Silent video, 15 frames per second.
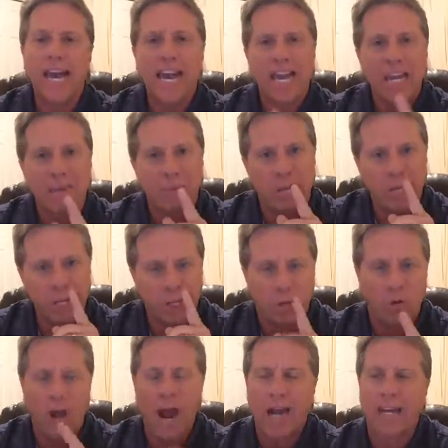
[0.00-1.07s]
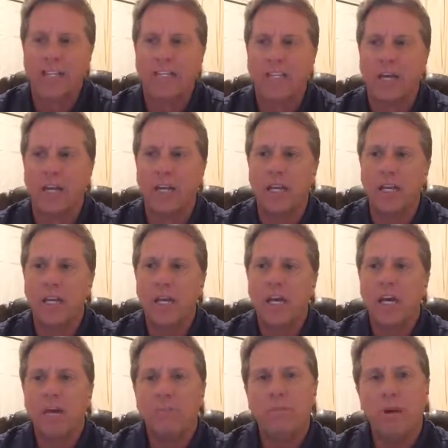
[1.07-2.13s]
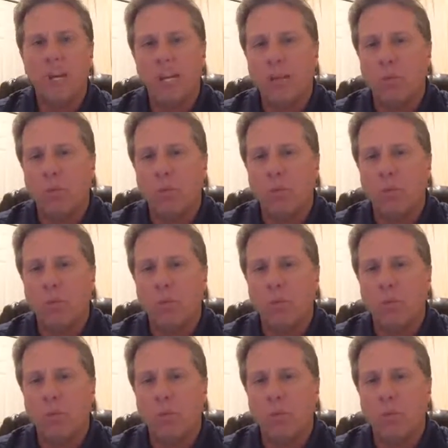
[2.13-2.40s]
And he began to cry, and he said, but